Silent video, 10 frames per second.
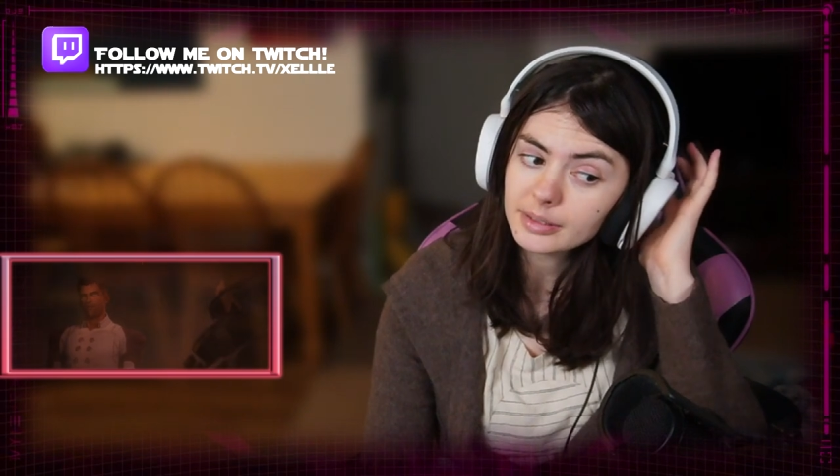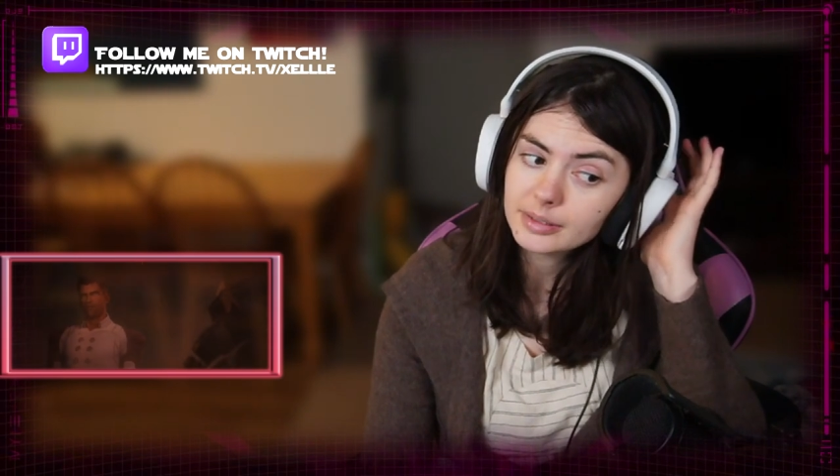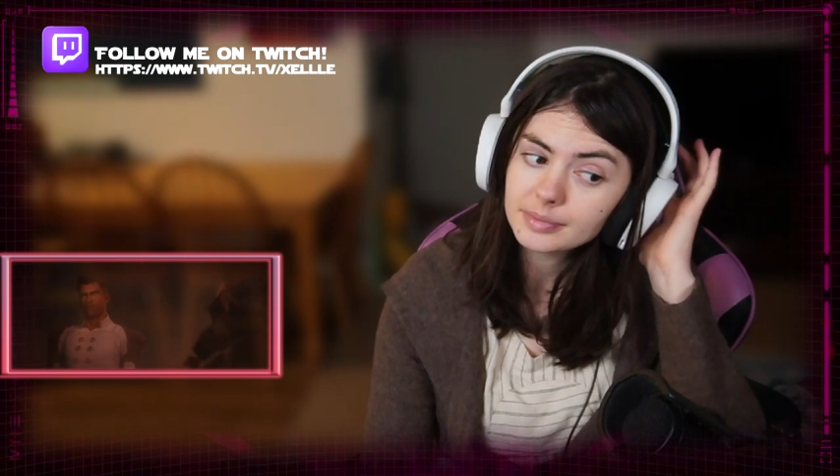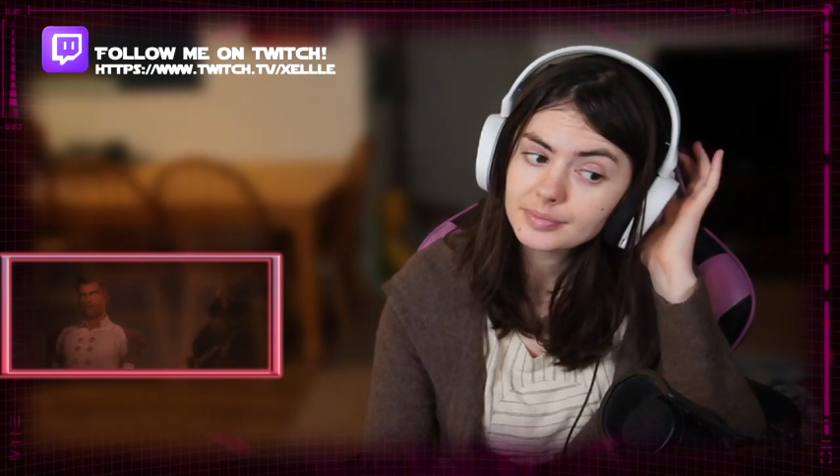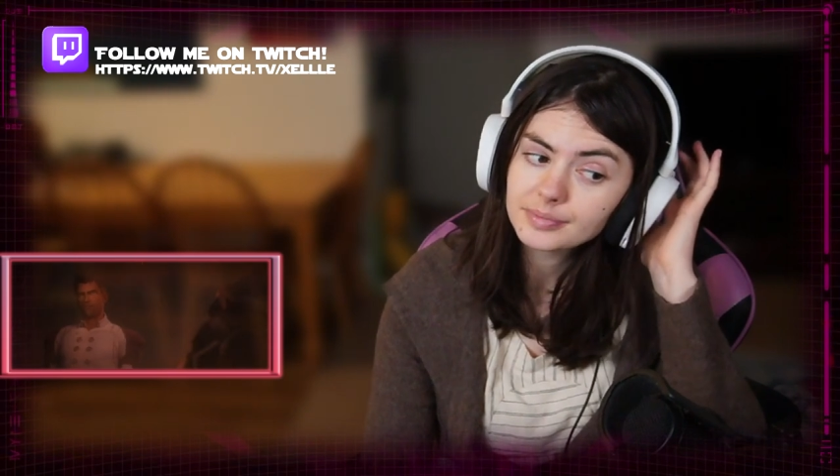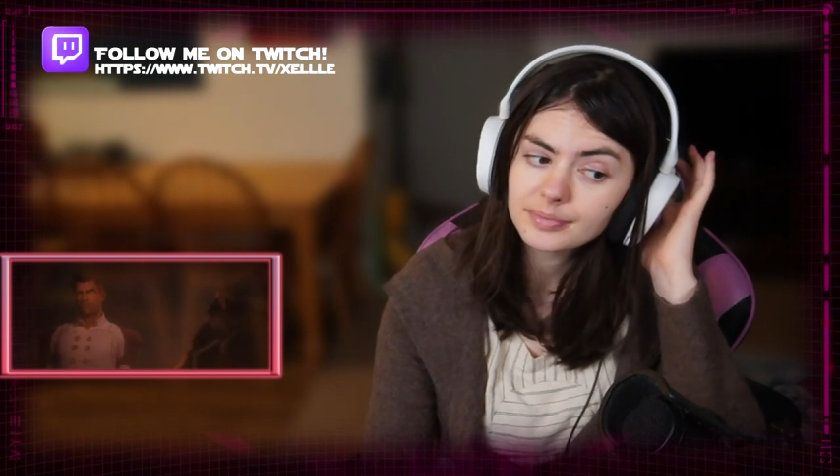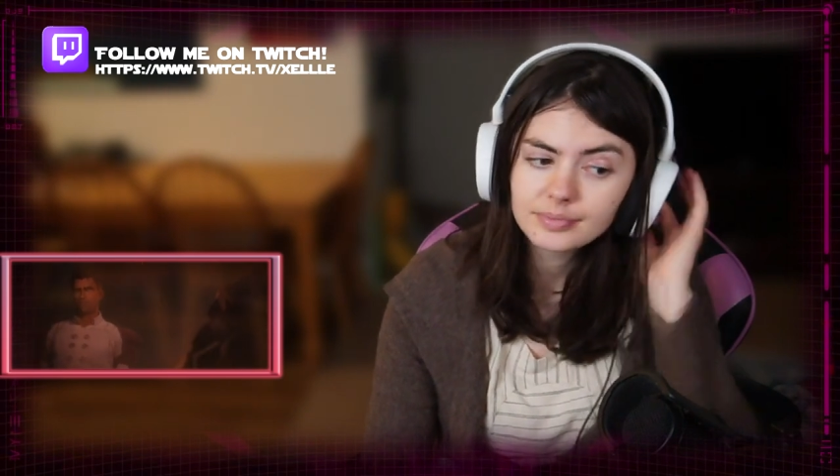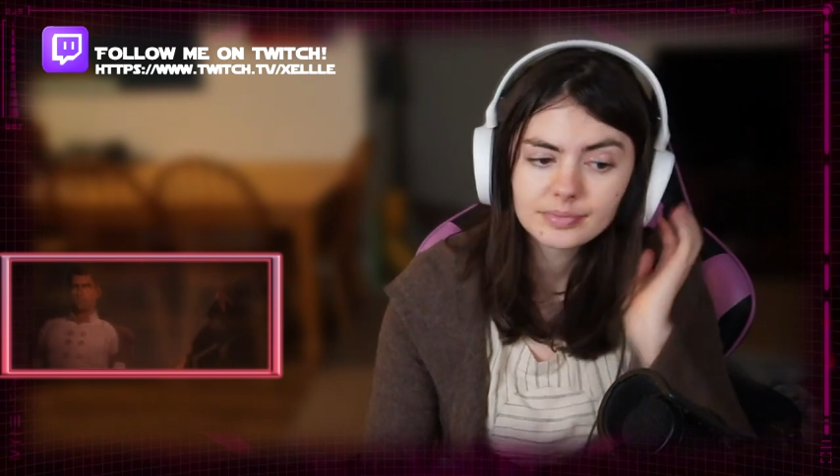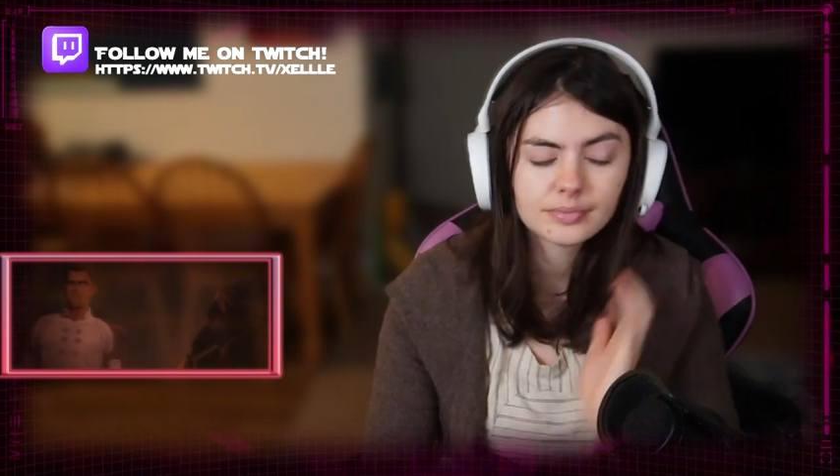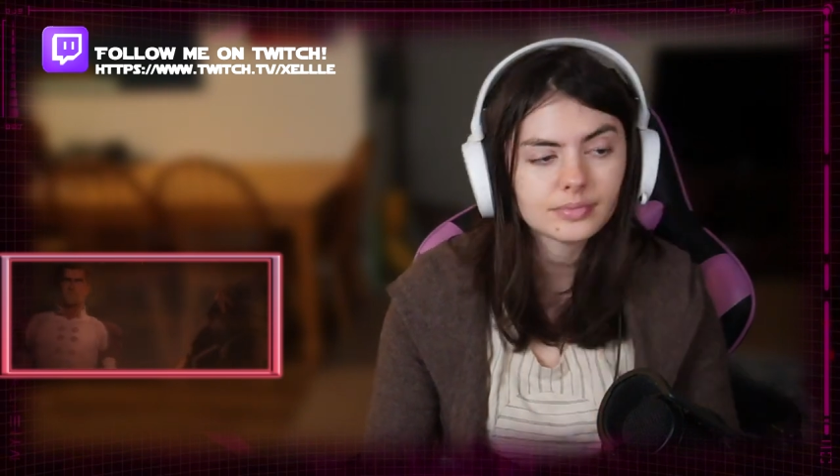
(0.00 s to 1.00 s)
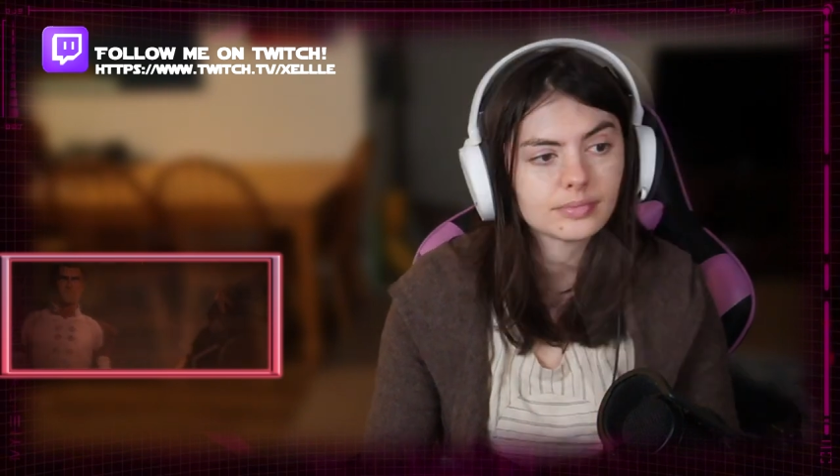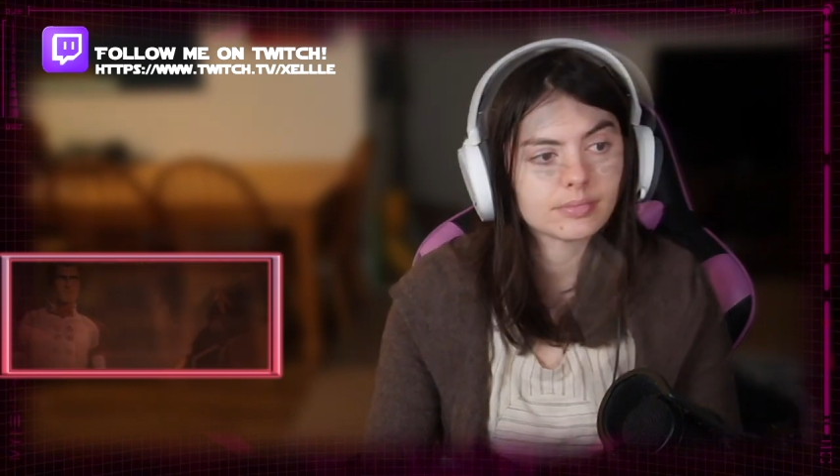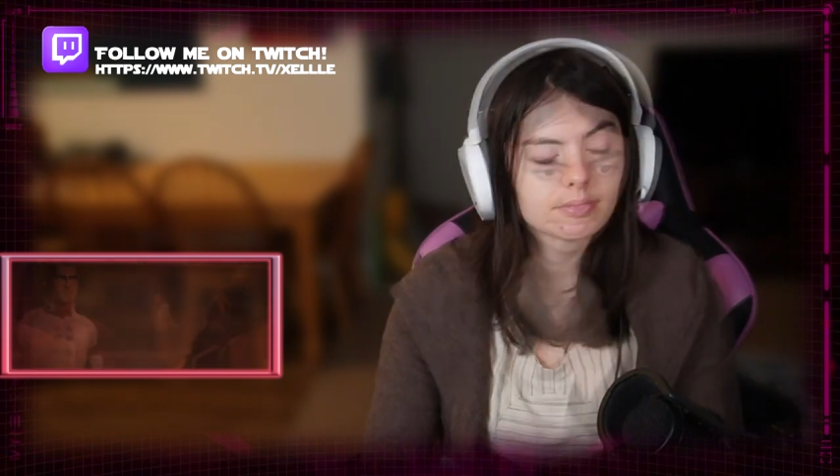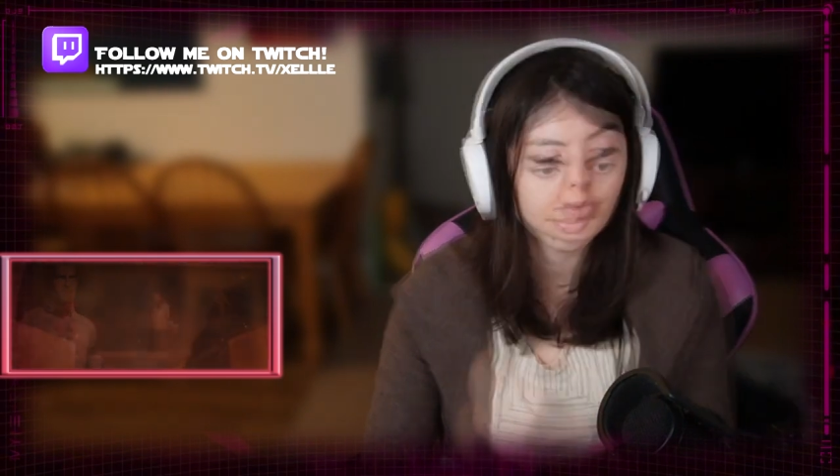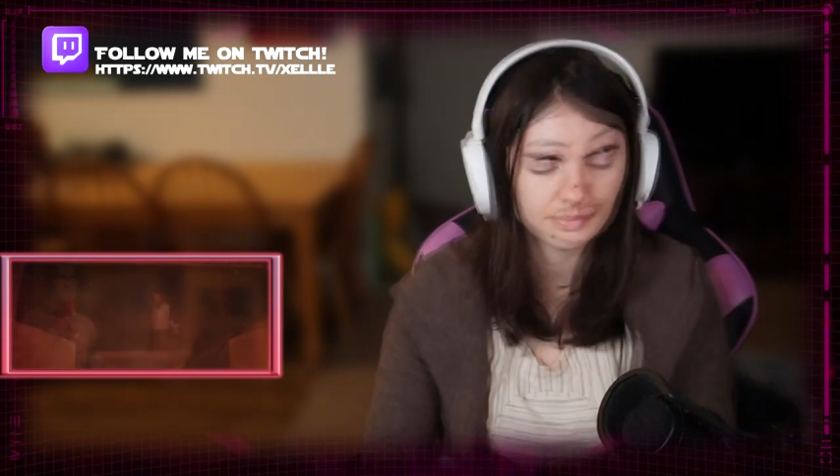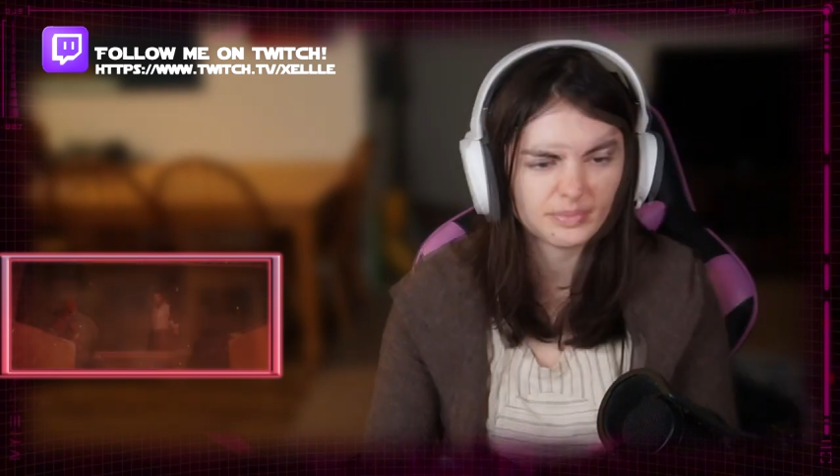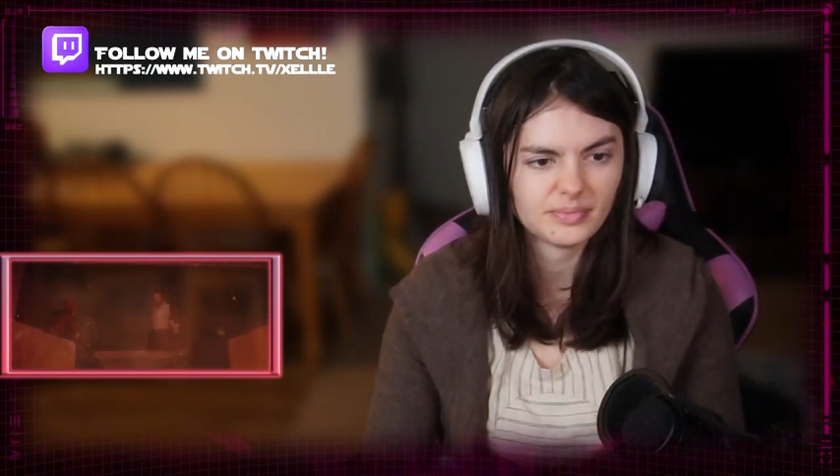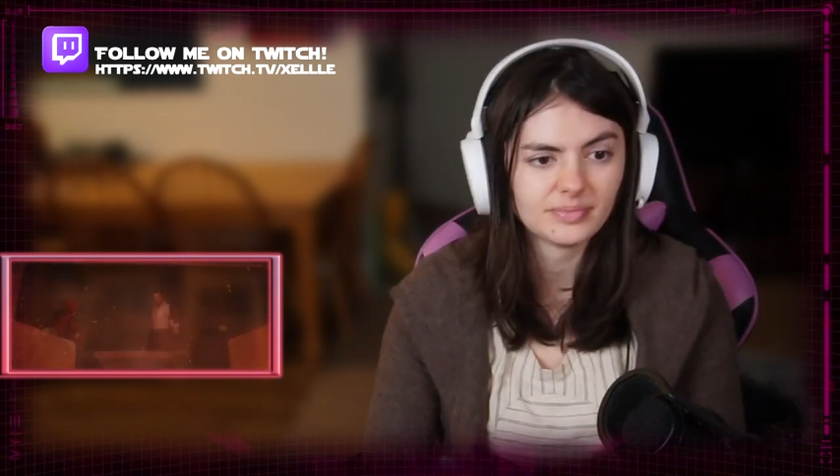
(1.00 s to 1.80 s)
Take out his manufacturing facility.